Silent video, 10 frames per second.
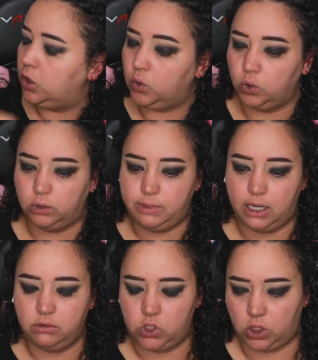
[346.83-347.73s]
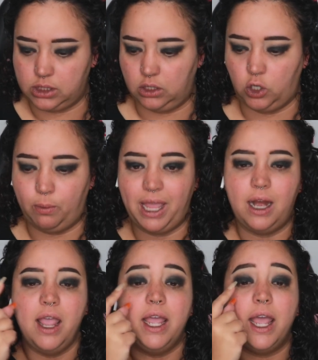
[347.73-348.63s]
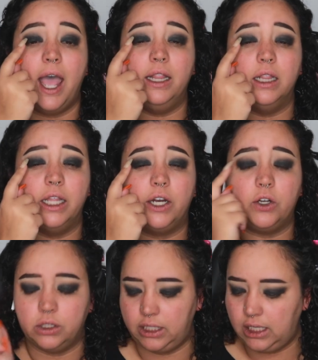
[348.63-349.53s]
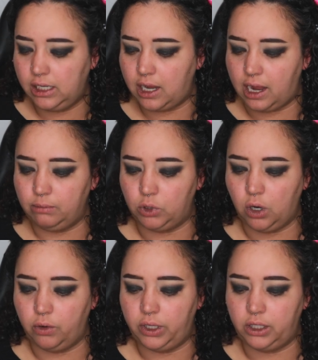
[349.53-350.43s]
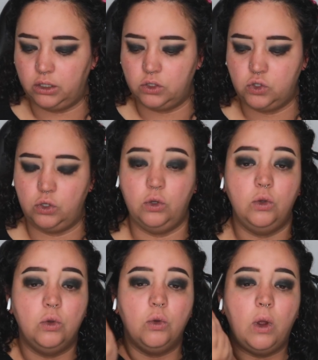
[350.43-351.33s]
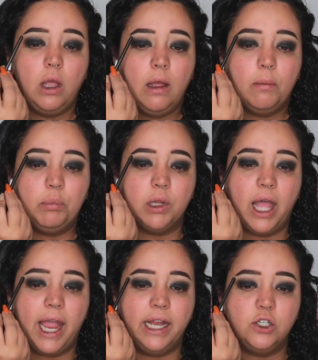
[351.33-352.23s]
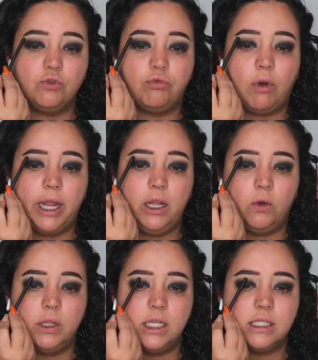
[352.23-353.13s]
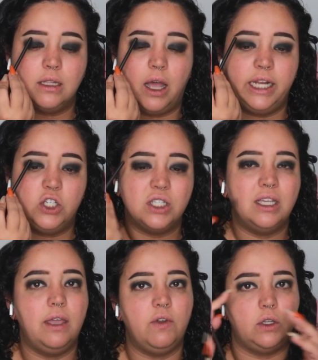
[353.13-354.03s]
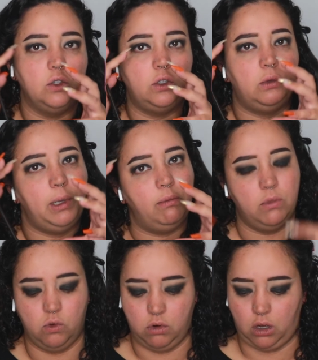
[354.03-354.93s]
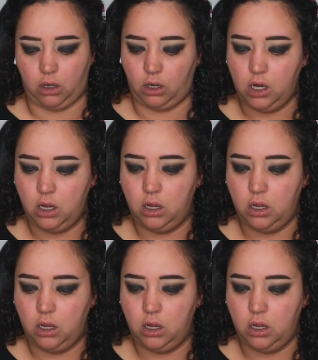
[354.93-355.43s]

cool them down just a little bit. And literally I'm going to blend right on this line just to give it a little bit more